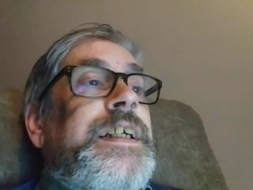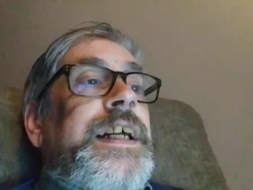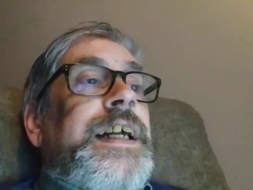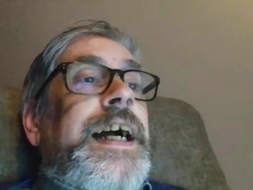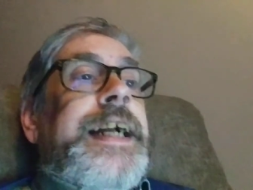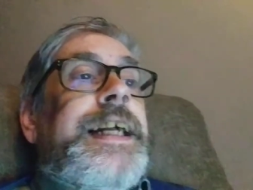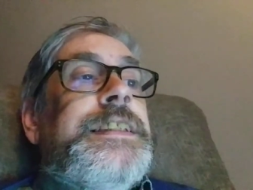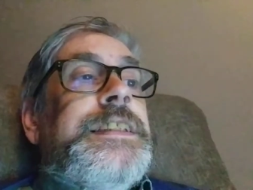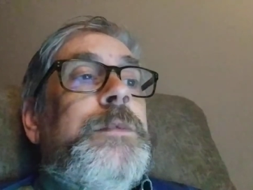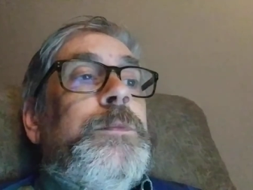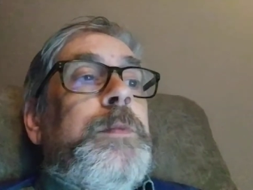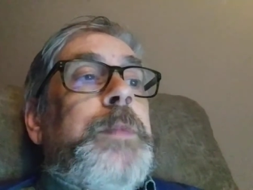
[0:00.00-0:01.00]
I got
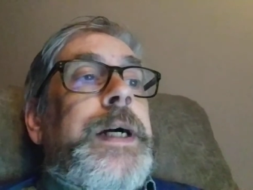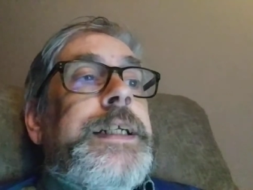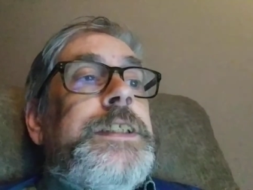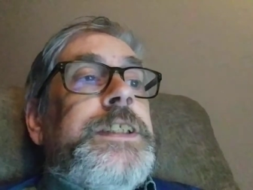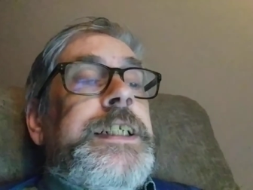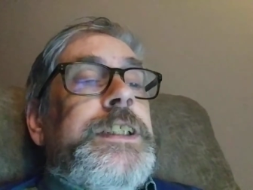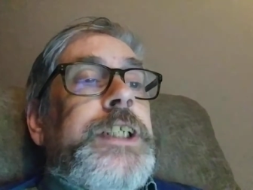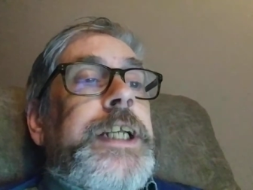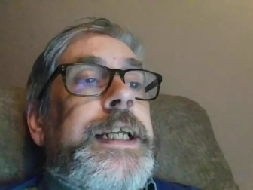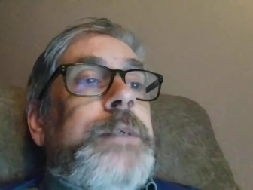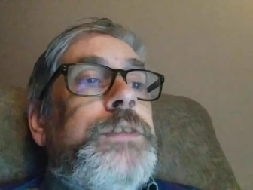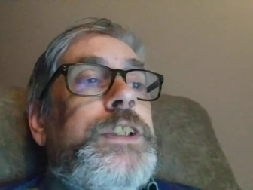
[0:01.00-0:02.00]
some Rebecca St.
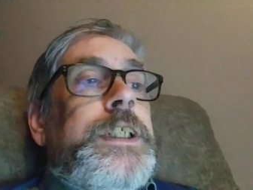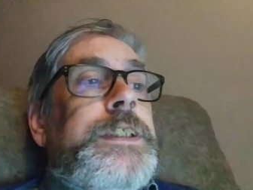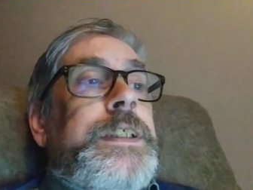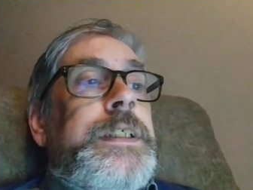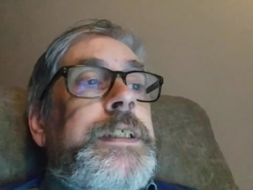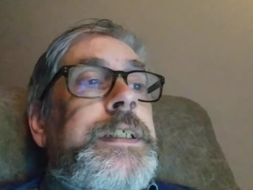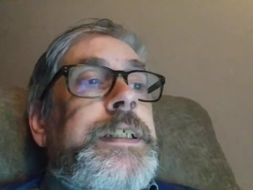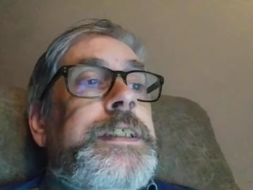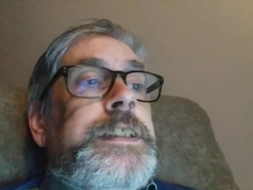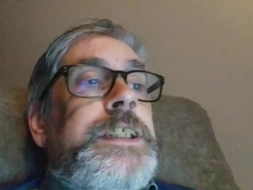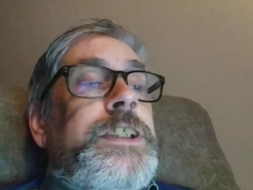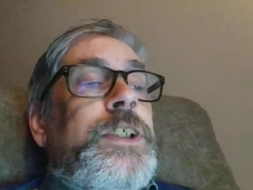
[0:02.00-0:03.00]
James. She's the
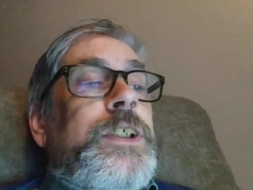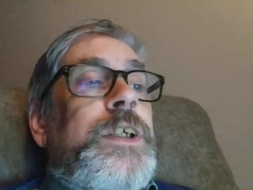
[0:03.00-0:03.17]
sister